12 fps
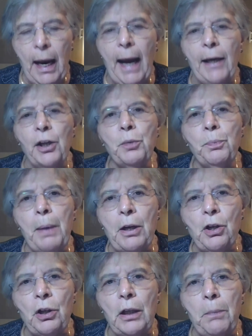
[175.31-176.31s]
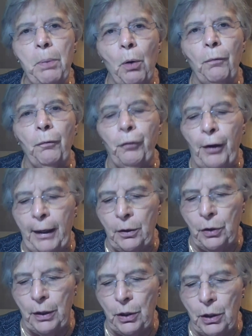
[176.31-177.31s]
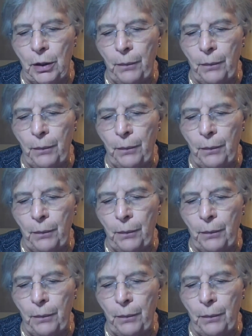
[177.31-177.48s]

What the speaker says: and especially Pope Francis,